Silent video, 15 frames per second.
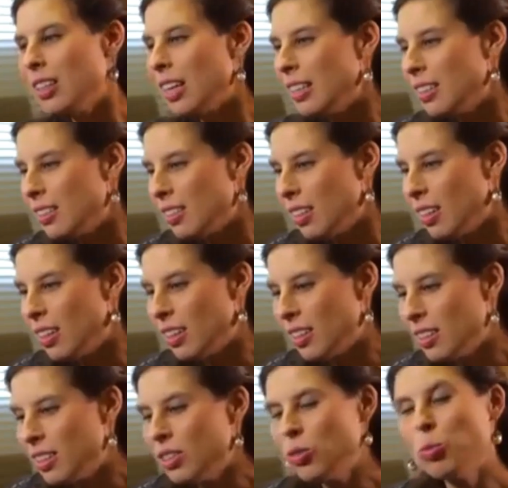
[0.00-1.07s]
that
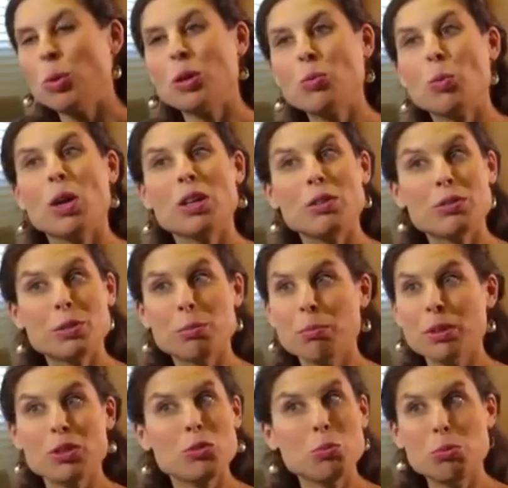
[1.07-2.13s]
this one of the
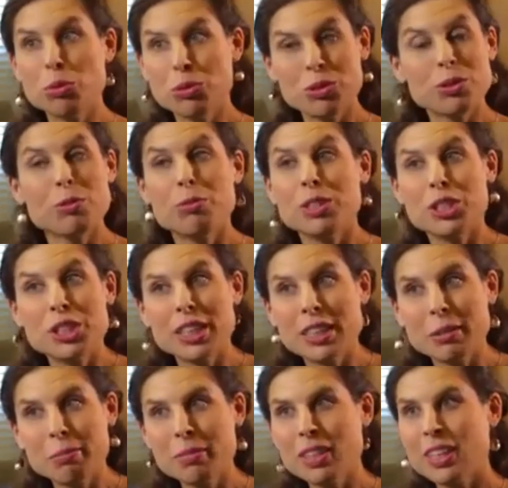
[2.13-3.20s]
most brutal
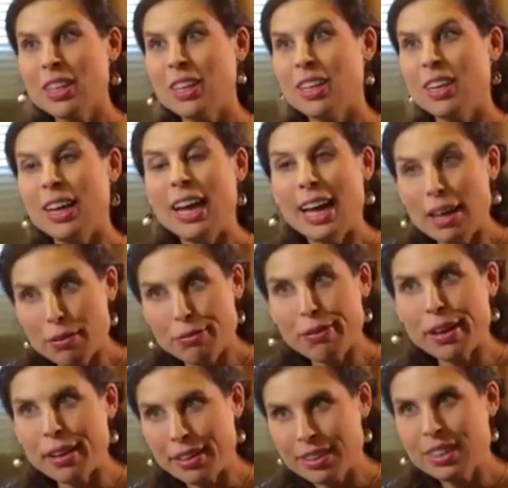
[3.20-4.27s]
regime
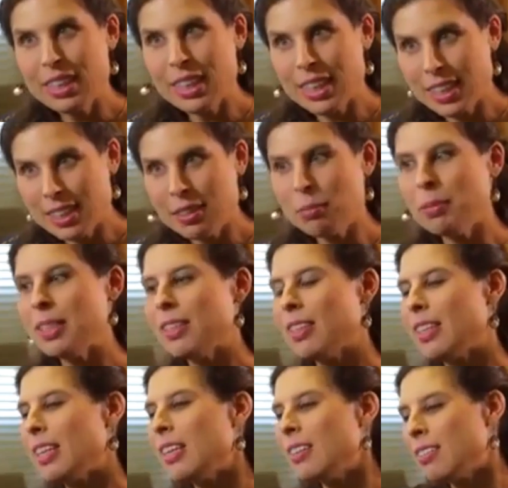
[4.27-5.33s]
ever in the
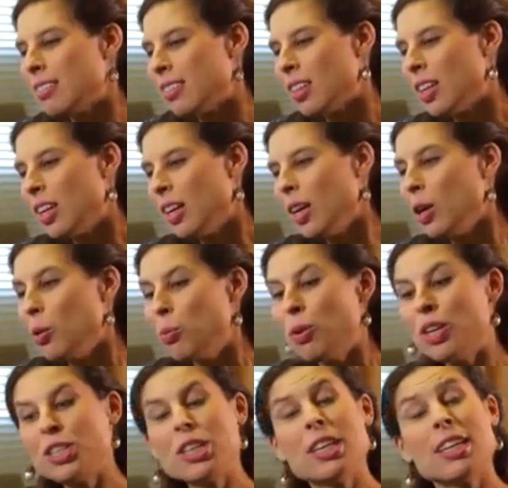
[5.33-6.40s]
Middle East.
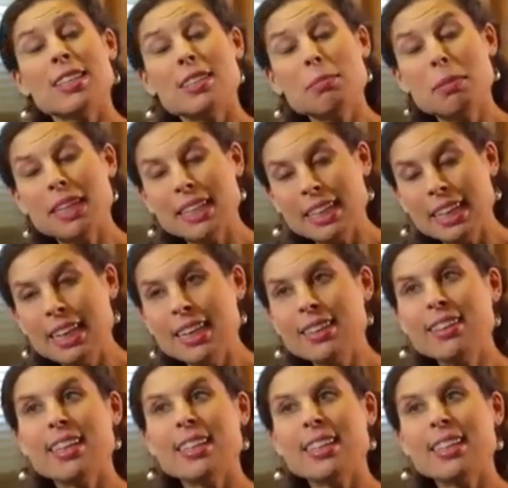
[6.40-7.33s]
Russia has made clear